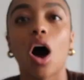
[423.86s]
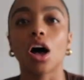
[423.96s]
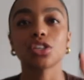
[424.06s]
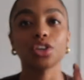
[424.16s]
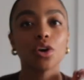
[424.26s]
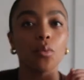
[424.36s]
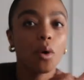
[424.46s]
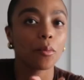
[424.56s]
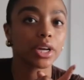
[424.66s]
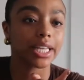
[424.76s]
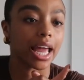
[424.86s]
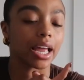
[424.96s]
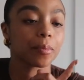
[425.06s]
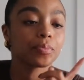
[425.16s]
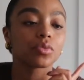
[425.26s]
Also, one more
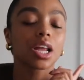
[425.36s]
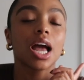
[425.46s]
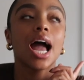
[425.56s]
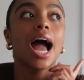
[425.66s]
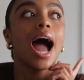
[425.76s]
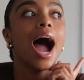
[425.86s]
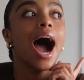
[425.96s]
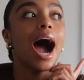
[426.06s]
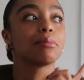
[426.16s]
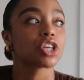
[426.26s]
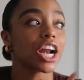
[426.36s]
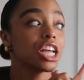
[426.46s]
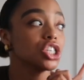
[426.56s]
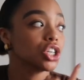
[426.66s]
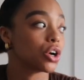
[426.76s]
thing. I'm
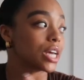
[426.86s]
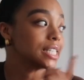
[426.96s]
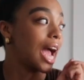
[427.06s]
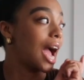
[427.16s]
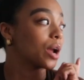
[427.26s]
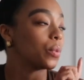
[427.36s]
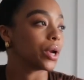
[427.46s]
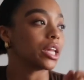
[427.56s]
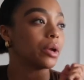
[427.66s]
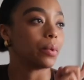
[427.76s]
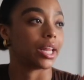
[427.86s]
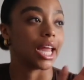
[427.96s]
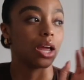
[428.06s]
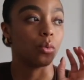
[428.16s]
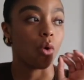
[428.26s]
starting to notice that I really,
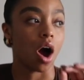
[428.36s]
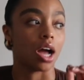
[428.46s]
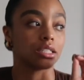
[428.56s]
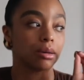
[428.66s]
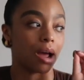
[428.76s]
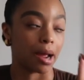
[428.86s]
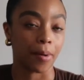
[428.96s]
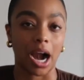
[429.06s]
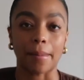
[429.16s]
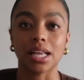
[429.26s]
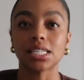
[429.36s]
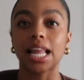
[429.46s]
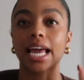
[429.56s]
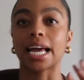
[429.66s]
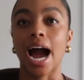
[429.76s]
really want my apartment to
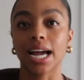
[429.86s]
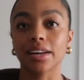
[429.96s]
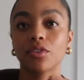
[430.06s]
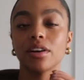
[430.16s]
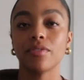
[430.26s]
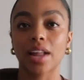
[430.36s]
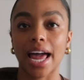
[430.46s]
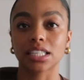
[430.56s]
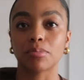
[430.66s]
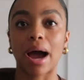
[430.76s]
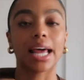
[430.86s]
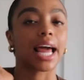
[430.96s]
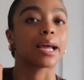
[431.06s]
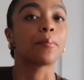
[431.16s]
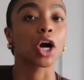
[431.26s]
like kind of reflect my
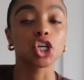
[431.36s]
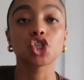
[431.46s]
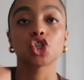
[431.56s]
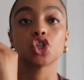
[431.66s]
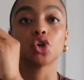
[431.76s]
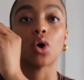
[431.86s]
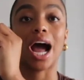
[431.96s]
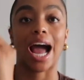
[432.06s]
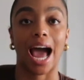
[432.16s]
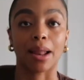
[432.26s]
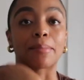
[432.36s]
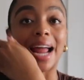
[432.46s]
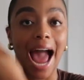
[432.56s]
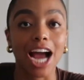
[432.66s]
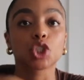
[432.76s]
like personal, like my
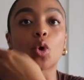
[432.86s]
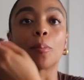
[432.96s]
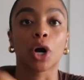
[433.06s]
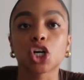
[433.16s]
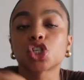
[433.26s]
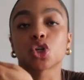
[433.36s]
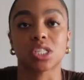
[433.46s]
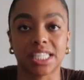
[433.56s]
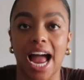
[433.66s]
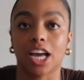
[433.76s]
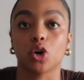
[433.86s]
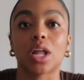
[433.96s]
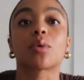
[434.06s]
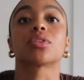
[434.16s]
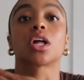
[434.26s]
actual personal style,
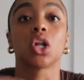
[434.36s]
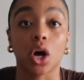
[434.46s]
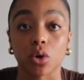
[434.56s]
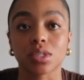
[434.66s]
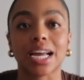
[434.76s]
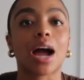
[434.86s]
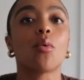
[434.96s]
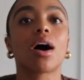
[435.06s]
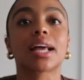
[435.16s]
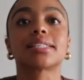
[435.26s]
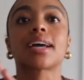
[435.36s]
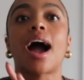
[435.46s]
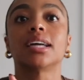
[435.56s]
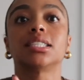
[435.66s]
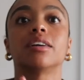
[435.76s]
like with clothes. Like I want it to
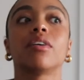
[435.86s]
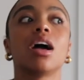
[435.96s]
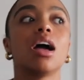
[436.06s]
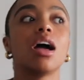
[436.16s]
kind of